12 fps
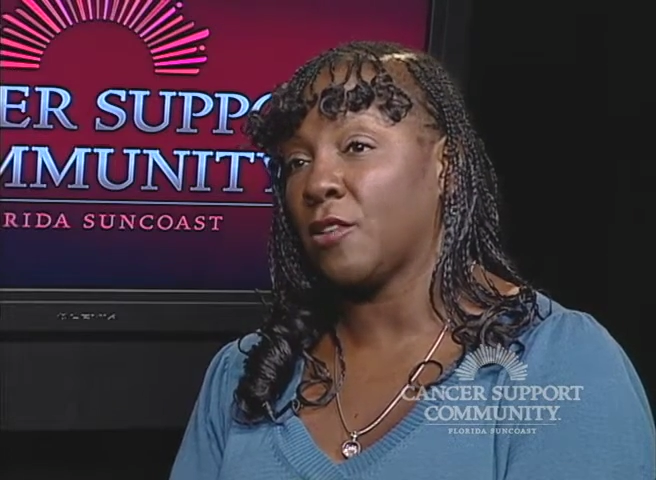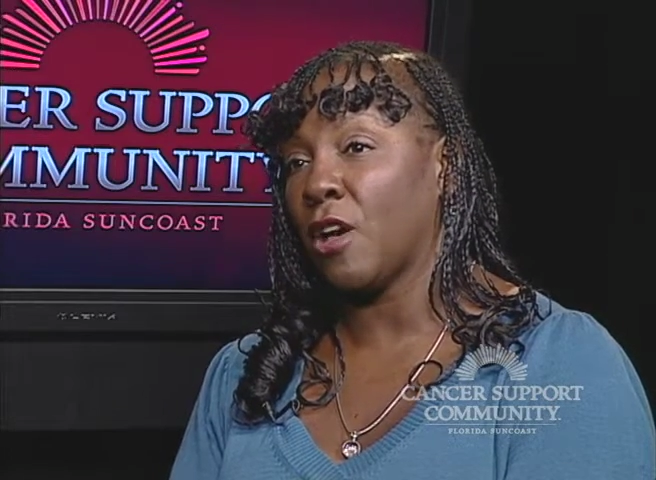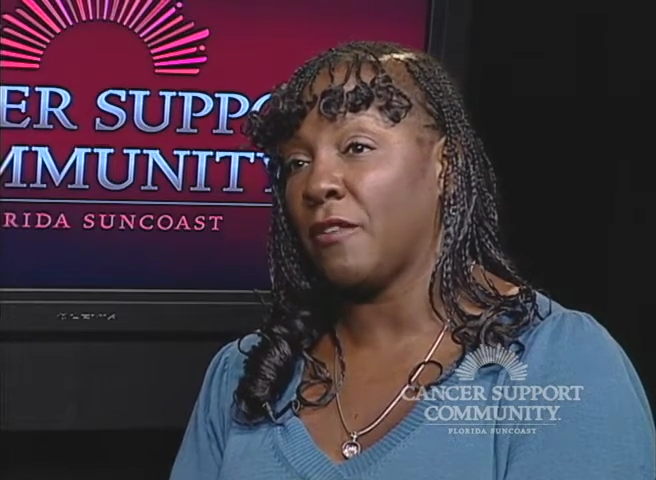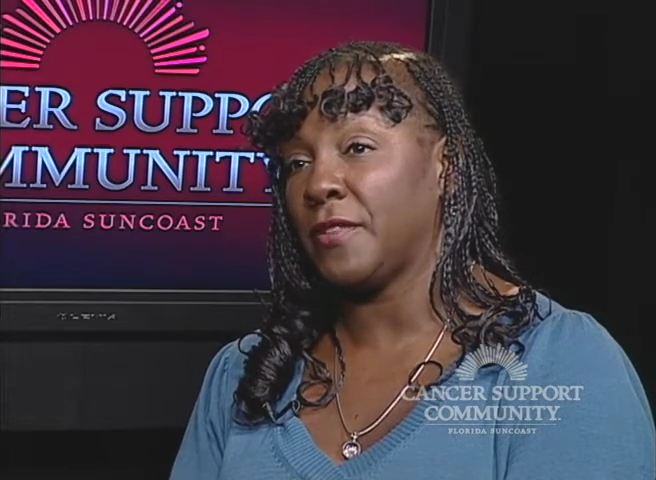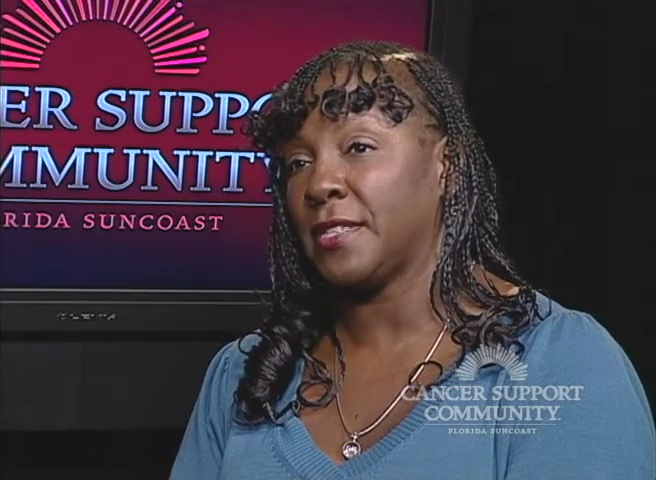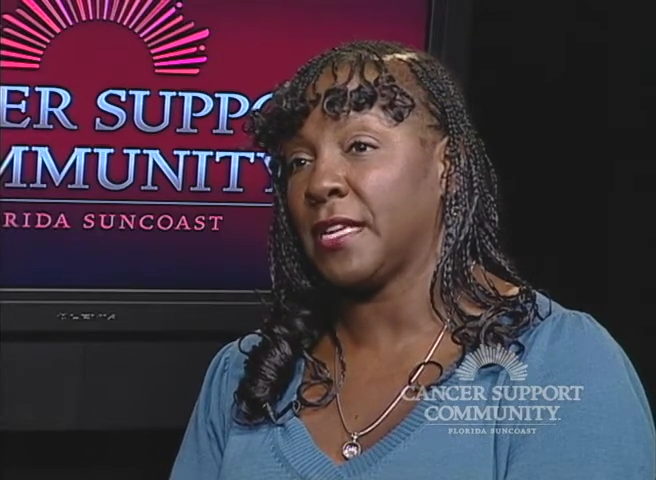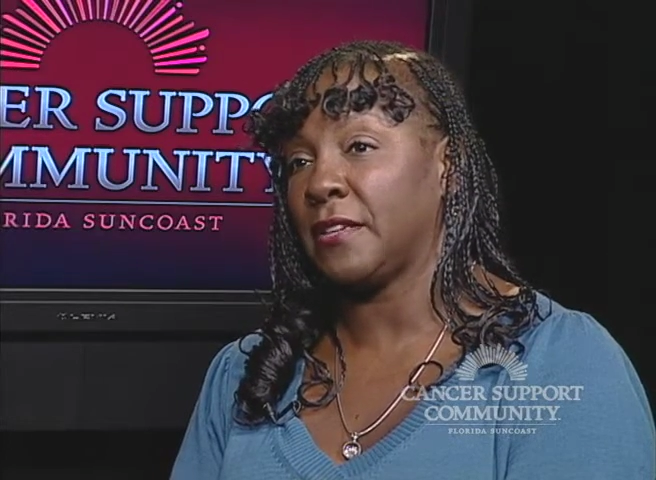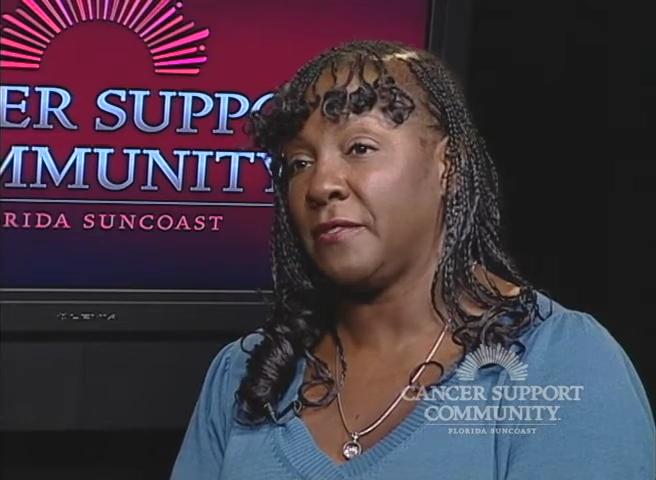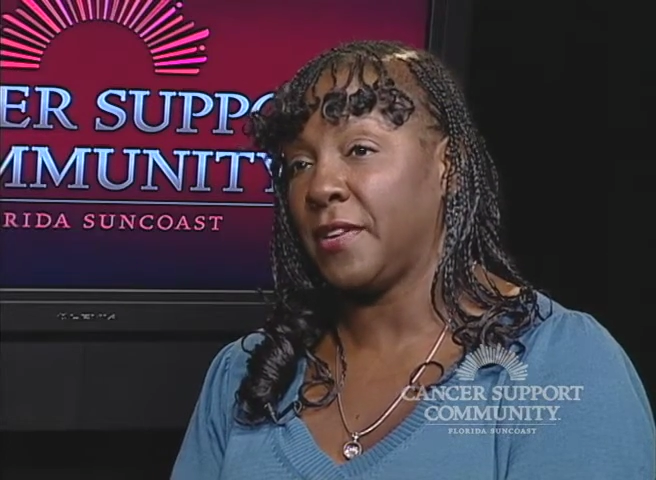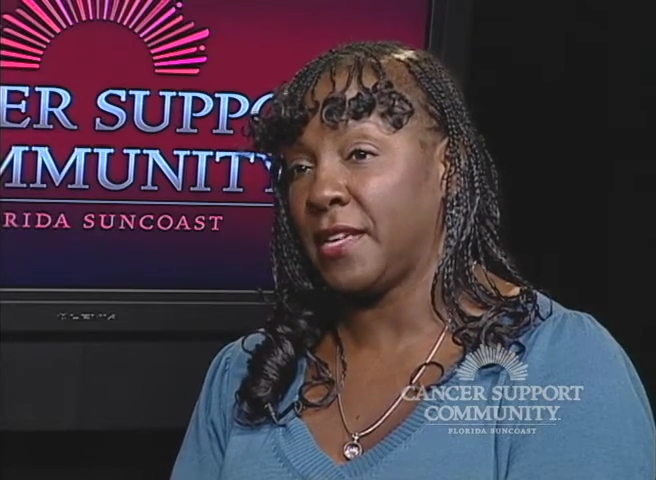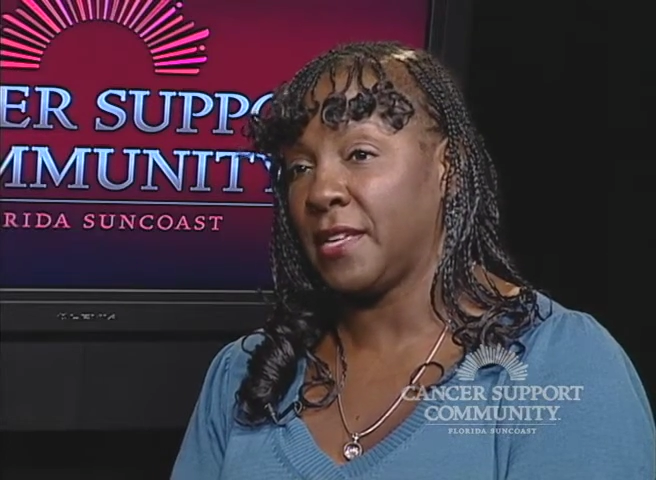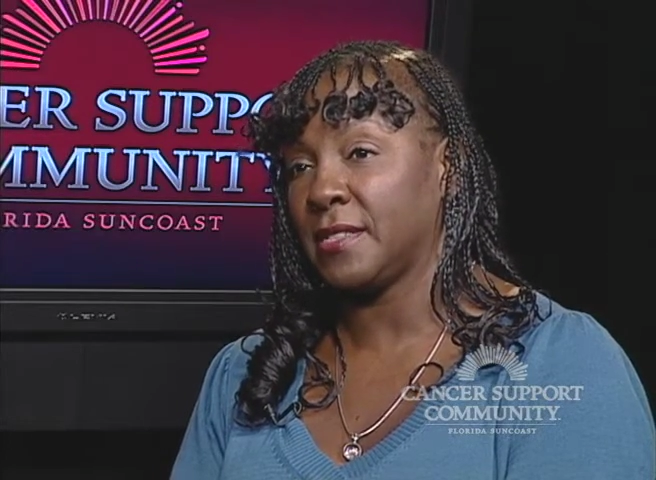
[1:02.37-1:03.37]
office in
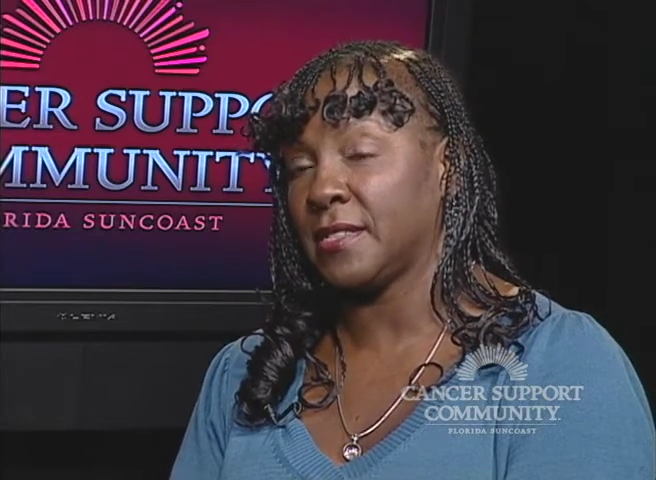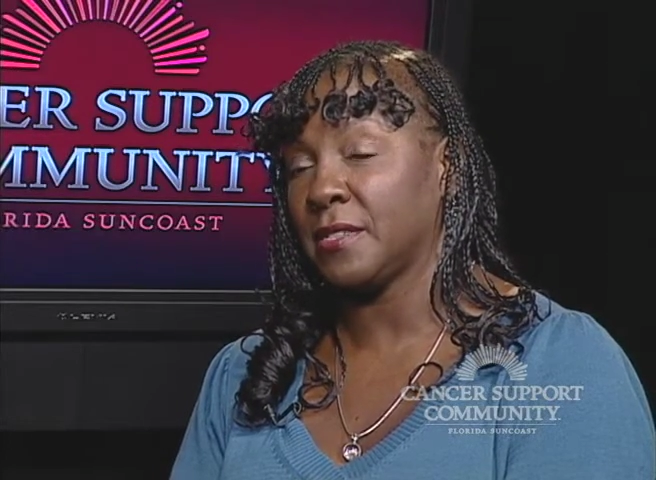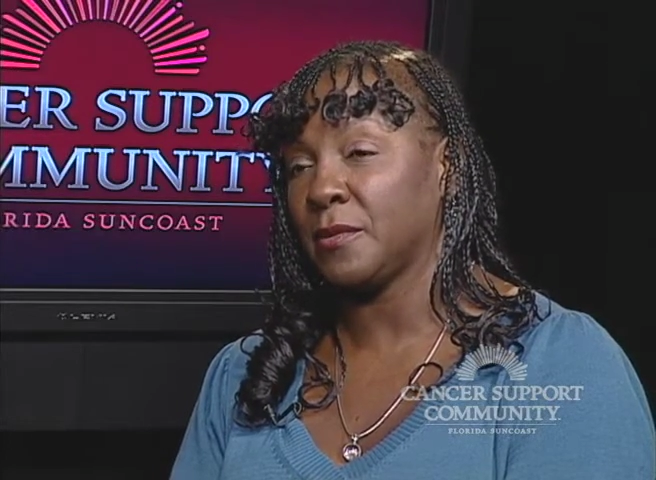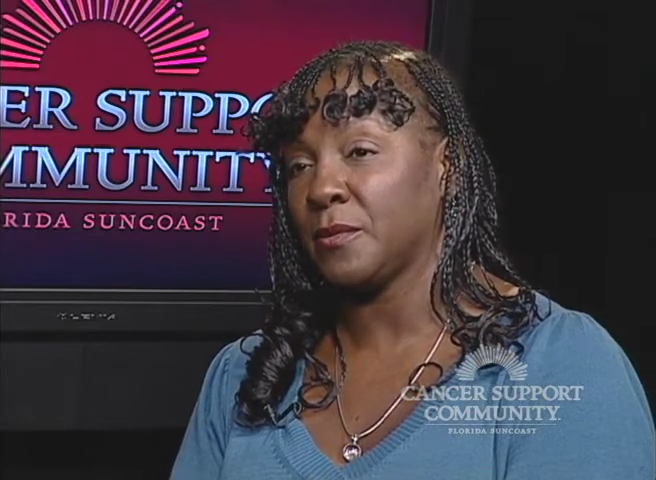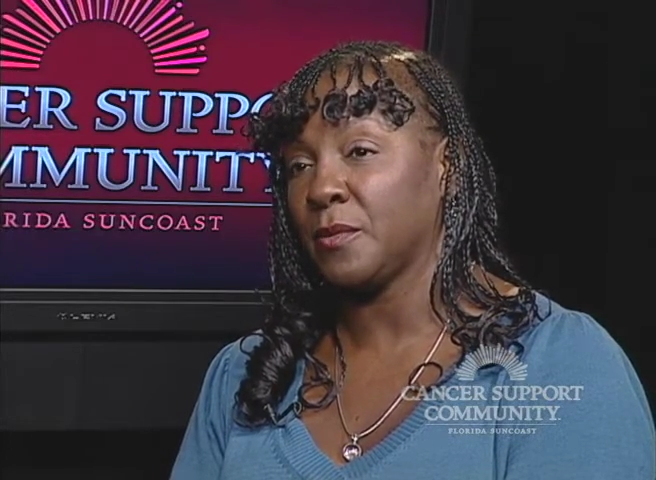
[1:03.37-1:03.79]
Venice.